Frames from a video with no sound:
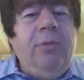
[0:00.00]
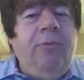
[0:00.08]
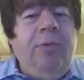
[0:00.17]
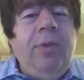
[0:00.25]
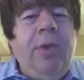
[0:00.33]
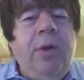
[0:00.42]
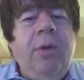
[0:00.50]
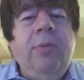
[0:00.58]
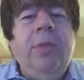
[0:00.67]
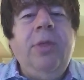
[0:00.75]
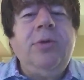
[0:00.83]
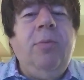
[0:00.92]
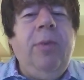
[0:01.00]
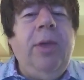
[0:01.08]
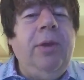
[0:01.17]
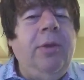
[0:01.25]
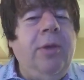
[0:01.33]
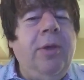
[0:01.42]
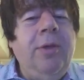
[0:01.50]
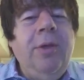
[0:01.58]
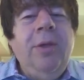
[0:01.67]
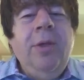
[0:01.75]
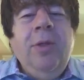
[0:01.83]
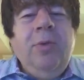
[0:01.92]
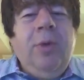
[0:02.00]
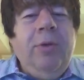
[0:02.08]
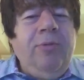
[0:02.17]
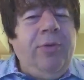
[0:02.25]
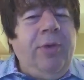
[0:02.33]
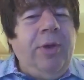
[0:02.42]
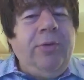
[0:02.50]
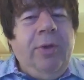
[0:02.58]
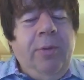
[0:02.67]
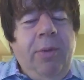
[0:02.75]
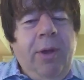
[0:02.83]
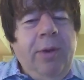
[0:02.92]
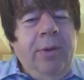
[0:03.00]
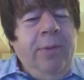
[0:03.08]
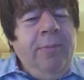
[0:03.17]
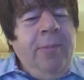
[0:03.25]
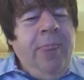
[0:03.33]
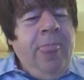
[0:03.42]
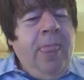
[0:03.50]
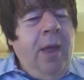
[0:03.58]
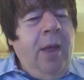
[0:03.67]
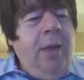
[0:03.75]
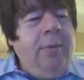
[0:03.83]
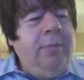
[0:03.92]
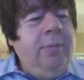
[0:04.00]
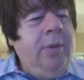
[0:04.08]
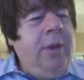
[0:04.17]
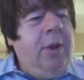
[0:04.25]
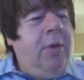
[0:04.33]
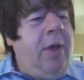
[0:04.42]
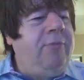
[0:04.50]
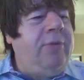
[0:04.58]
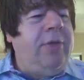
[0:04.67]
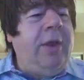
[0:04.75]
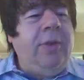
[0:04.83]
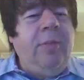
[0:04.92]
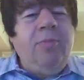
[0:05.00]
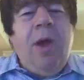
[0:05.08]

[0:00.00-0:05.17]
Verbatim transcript: There are a few that aren't really germane in the 21st century, but, you know, confiscating the